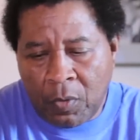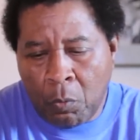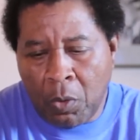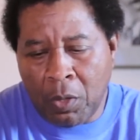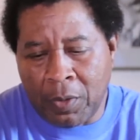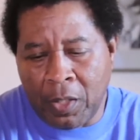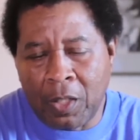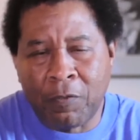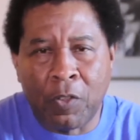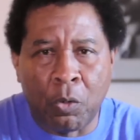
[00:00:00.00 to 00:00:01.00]
Well, they
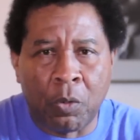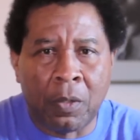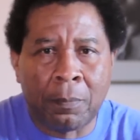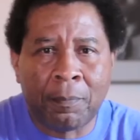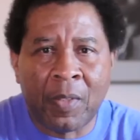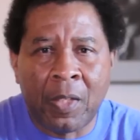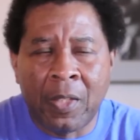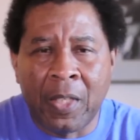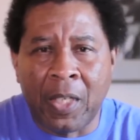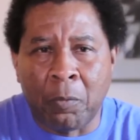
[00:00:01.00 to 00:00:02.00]
offloaded them.
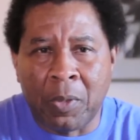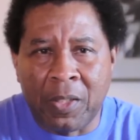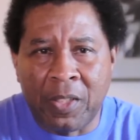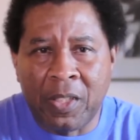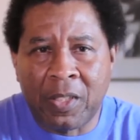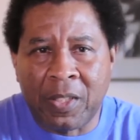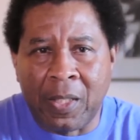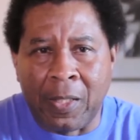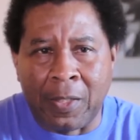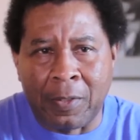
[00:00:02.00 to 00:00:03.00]
And when they did
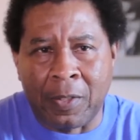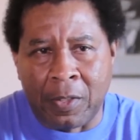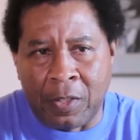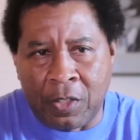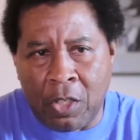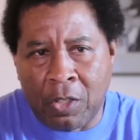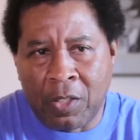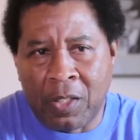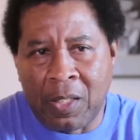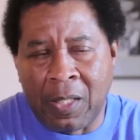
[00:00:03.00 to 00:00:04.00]
that at, in, in the dark of
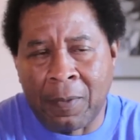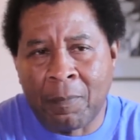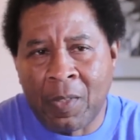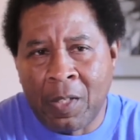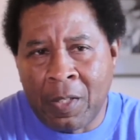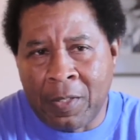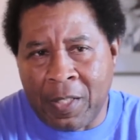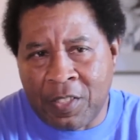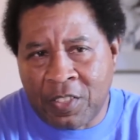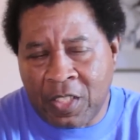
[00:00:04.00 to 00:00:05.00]
the night,
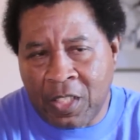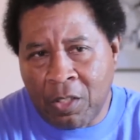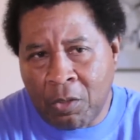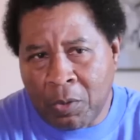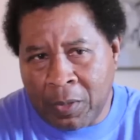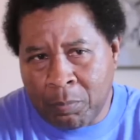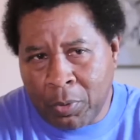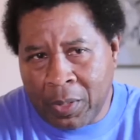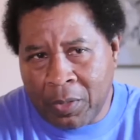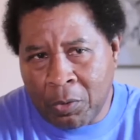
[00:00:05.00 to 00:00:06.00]
they sailed this
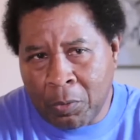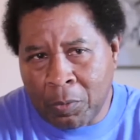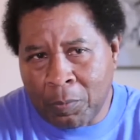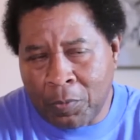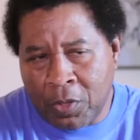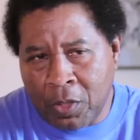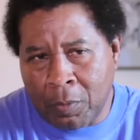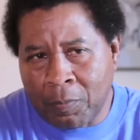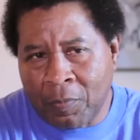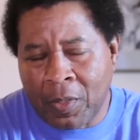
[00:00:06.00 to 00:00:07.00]
brand new
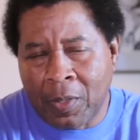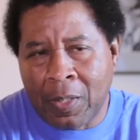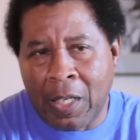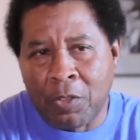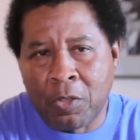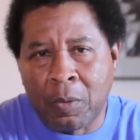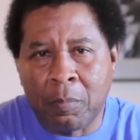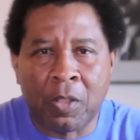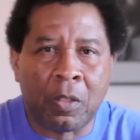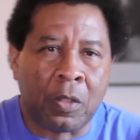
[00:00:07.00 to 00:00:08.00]
ship out to the
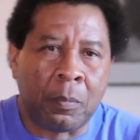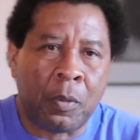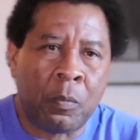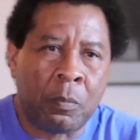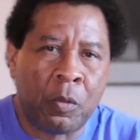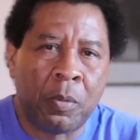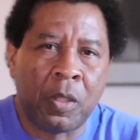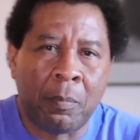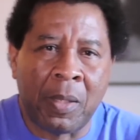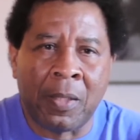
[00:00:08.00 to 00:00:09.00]
middle of the
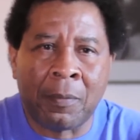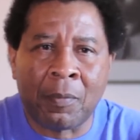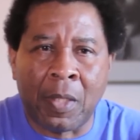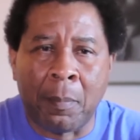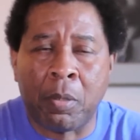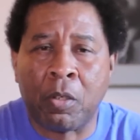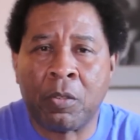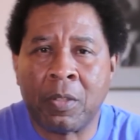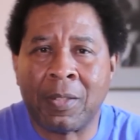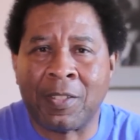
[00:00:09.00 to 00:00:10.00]
Mobile Bay. They
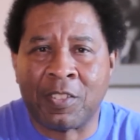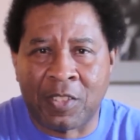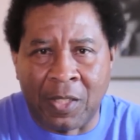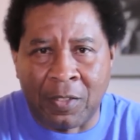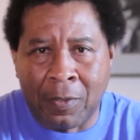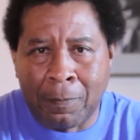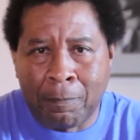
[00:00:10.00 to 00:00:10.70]
burned it and sank it.